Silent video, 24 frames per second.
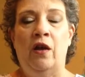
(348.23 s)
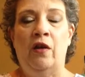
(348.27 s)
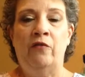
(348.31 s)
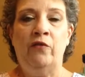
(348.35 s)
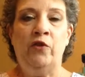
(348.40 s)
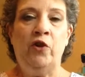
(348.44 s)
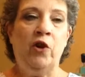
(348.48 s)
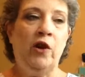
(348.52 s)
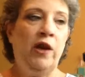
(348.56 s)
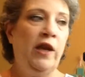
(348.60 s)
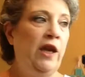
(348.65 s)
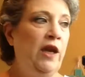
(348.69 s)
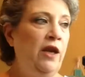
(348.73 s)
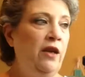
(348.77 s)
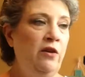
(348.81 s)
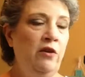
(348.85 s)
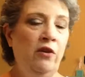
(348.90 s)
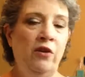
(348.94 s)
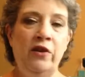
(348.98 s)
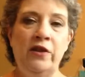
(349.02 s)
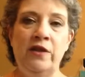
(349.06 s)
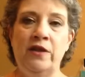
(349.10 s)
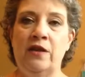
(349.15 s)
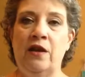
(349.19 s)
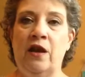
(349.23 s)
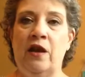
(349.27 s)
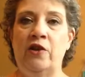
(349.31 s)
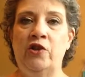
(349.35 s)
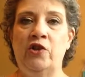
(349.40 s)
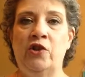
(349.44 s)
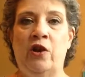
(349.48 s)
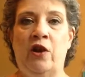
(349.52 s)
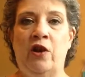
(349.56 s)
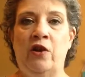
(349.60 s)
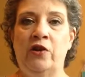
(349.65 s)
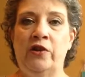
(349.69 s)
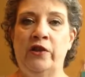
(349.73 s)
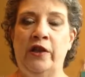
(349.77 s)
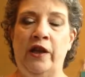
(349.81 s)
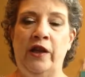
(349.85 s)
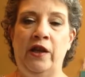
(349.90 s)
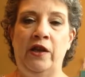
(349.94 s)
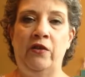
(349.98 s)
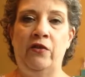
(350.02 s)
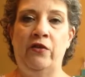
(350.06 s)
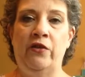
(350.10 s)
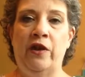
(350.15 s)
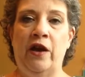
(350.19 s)
your Kindle is not charged
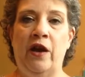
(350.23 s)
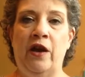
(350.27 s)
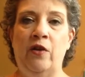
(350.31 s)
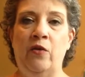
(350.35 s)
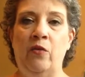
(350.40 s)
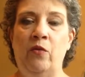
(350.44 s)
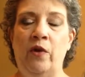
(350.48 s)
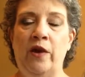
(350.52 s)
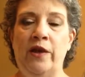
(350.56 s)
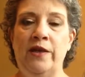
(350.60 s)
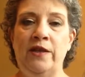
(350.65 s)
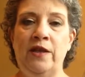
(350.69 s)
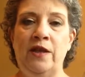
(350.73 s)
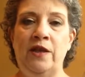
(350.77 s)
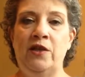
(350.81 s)
like you thought it was.